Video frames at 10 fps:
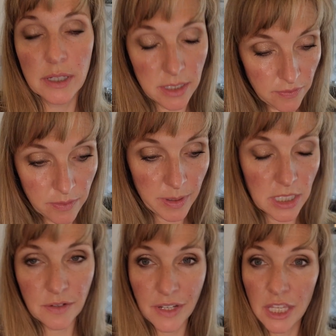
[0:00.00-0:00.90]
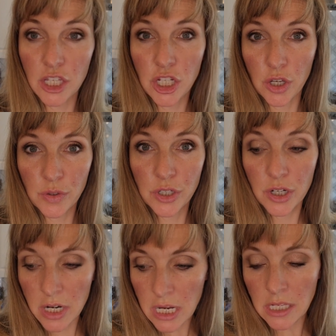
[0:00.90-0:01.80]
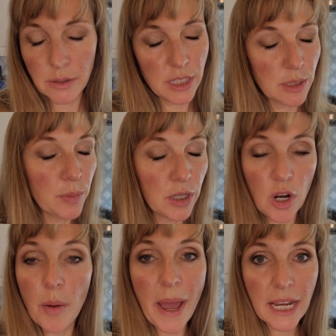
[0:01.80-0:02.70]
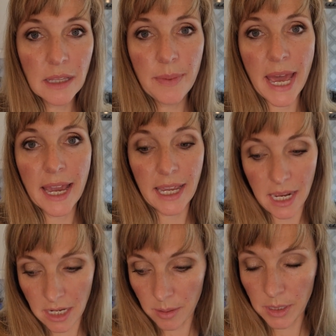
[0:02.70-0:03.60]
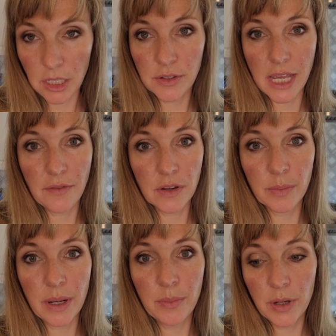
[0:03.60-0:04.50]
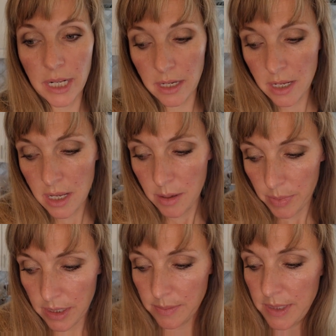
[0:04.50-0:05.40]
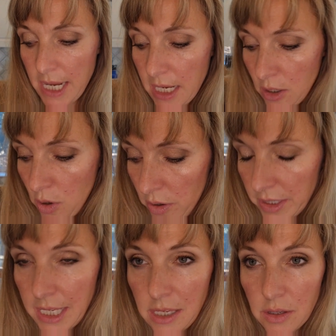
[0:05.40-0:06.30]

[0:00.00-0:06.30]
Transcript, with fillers: to stuff a bunch of it in the toaster. So I just put it all back in the bag and now I'm gonna use that for the bread pudding. Plus I'm taking all the